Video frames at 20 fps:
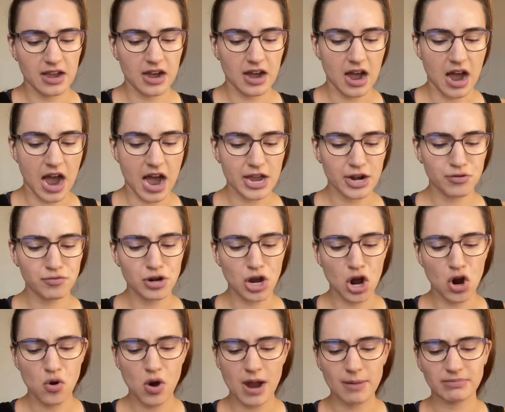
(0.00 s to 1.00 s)
I don't
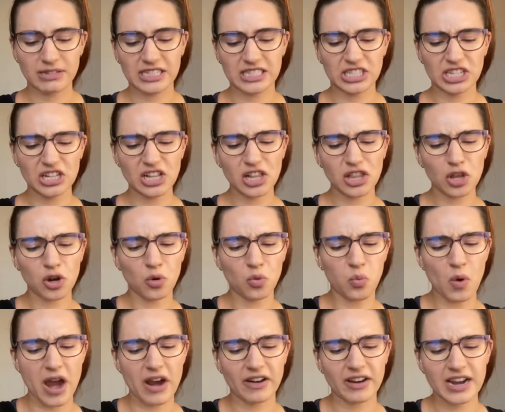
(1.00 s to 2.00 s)
know, I'm still a little
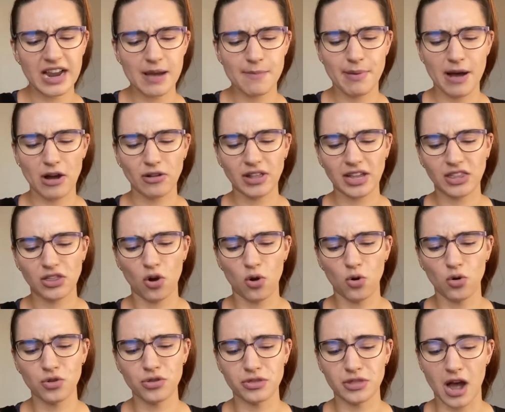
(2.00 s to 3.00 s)
wary about like the
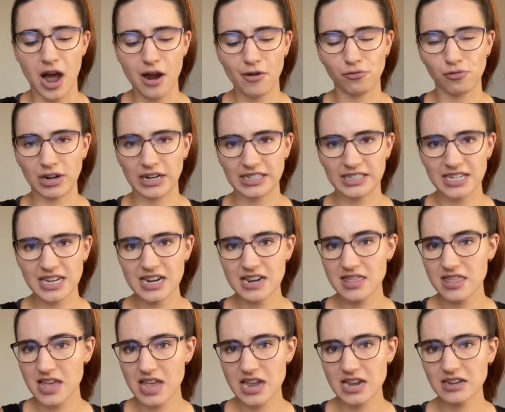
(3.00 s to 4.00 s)
whole not rinsing
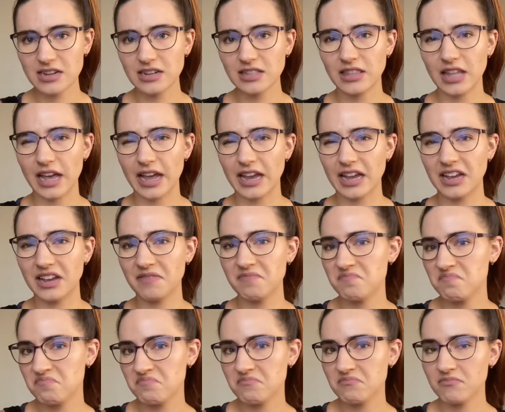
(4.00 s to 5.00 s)
thing. Like,
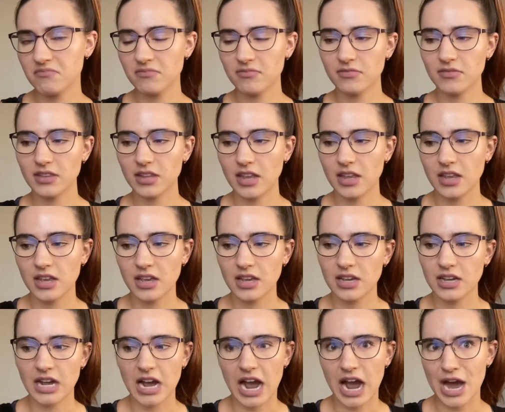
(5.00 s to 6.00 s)

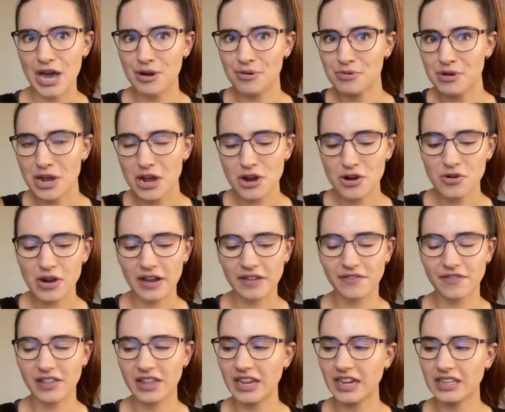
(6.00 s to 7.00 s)
I don't know, I
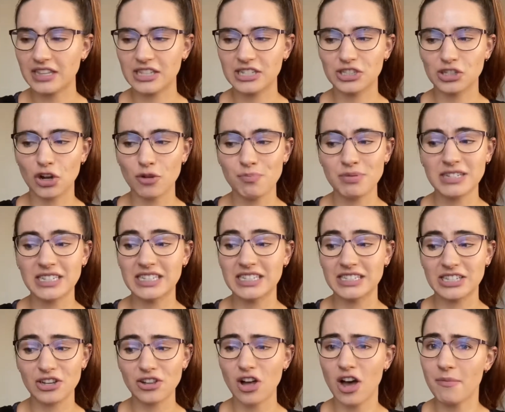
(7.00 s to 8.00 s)
feel like the soap is
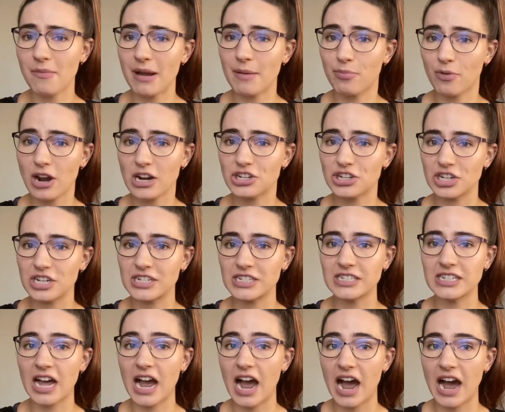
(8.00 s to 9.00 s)
still on my brushes.
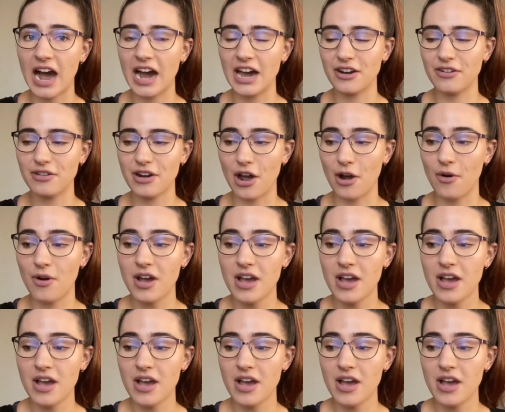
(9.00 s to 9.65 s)
I don't know.